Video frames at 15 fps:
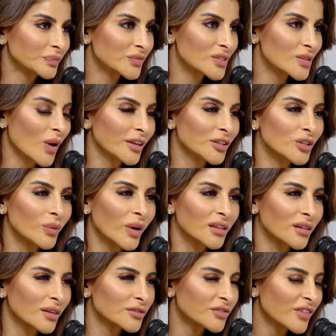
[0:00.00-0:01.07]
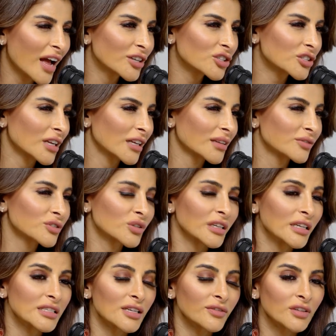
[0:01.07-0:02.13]
So I knew I loved fashion. I loved
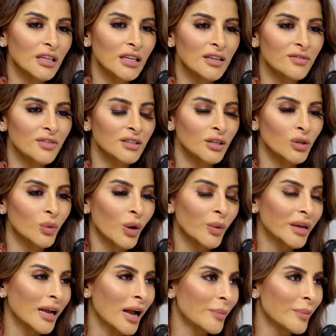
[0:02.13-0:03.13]
creativity. Even growing